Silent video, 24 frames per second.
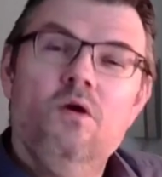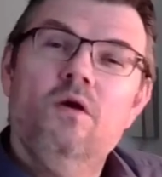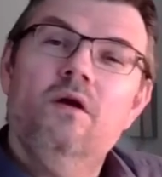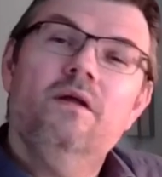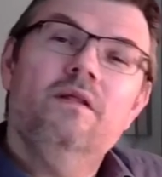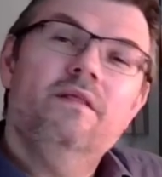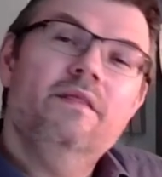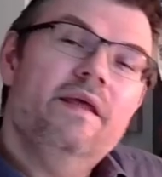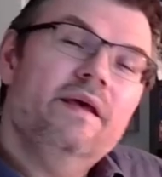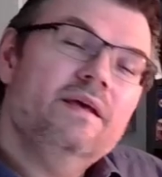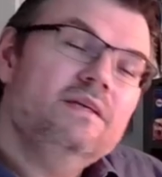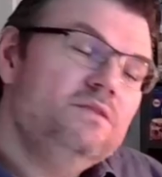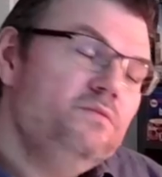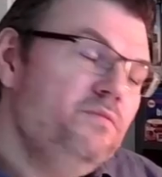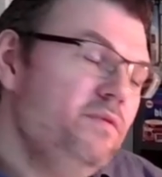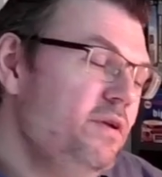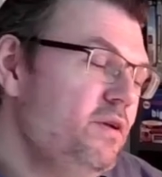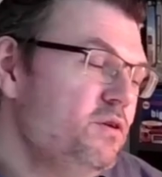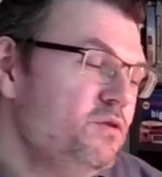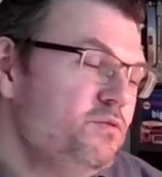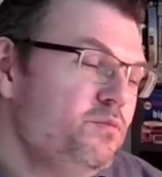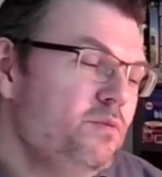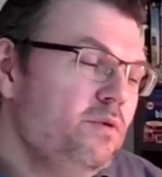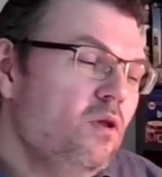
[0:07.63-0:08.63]
Next
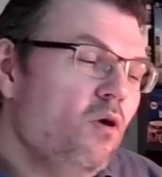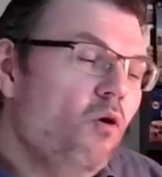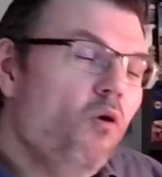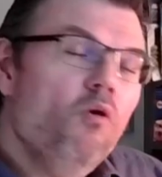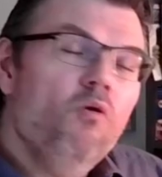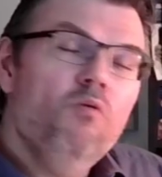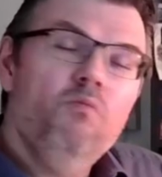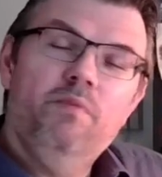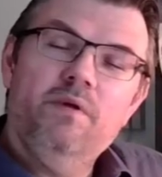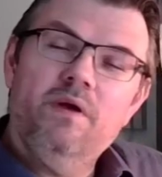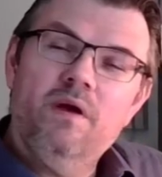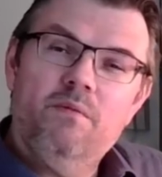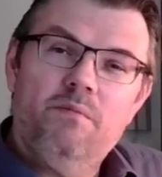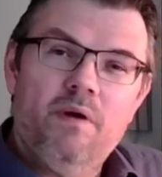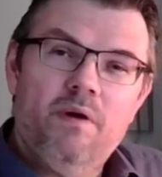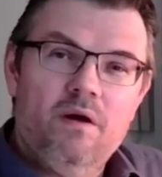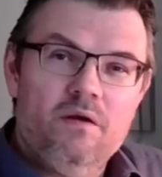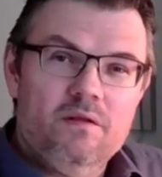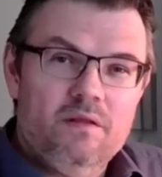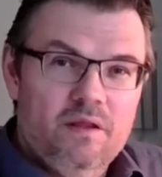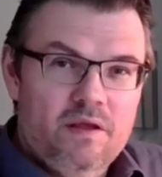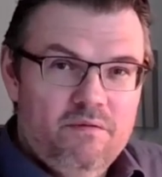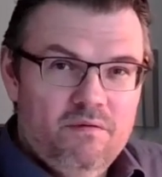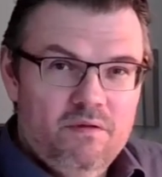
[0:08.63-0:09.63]
videos will all be about
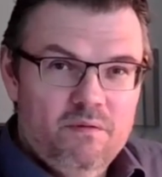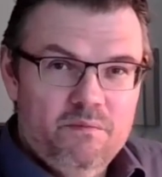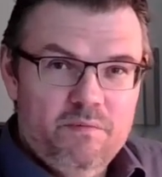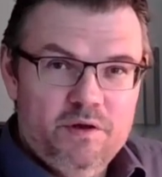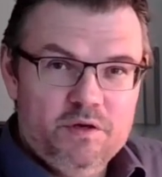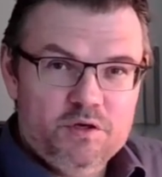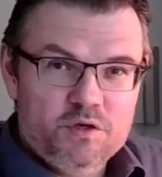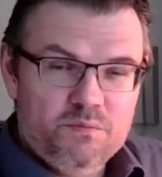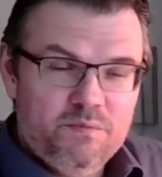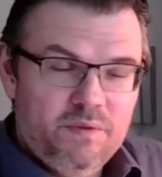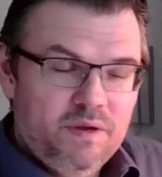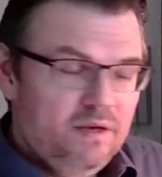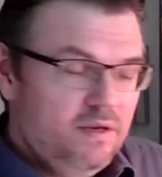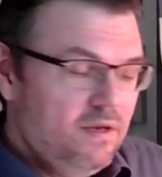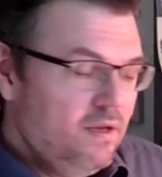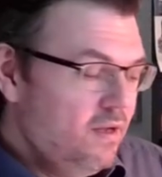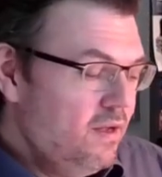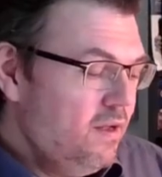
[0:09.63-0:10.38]
level measurement.